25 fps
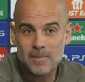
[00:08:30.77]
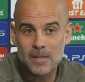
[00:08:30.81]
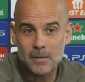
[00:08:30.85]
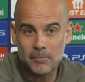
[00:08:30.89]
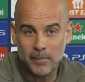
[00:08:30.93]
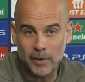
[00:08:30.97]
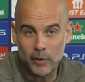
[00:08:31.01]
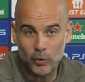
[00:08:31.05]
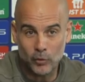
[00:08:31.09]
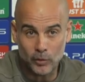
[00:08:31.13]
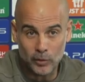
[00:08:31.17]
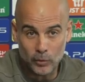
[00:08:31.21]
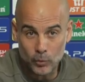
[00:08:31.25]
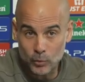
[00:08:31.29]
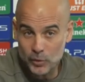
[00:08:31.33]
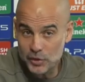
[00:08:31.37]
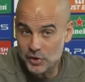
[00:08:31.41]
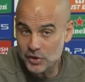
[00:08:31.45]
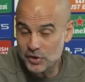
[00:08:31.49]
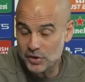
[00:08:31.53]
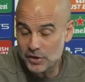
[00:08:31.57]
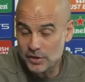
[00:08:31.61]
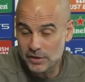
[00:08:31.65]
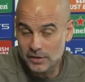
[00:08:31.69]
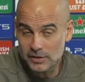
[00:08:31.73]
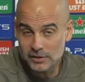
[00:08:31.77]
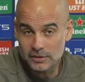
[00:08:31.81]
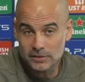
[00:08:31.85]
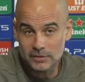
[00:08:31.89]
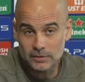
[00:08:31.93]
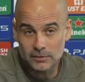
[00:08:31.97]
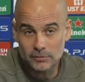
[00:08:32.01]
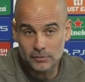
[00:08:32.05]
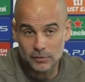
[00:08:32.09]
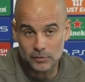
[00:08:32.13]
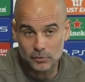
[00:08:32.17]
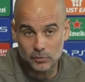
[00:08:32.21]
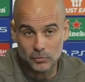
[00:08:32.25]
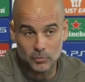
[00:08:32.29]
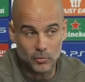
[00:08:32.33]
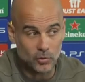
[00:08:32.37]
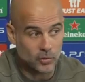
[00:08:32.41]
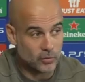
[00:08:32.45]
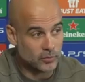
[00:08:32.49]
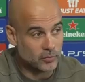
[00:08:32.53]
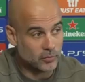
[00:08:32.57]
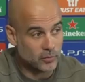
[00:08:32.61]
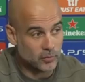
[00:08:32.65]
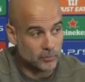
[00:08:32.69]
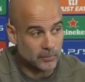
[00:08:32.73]
only wish for
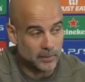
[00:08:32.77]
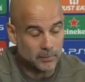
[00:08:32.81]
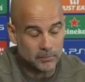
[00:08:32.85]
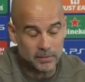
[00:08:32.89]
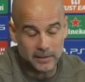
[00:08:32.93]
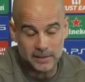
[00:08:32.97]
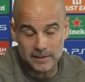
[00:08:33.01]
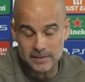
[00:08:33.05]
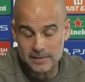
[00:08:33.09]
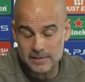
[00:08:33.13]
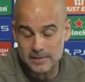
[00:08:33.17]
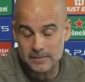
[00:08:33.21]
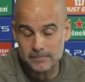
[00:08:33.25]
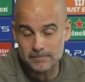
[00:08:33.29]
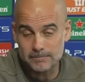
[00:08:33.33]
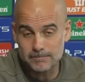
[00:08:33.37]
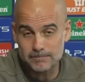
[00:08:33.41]
tomorrow for my players.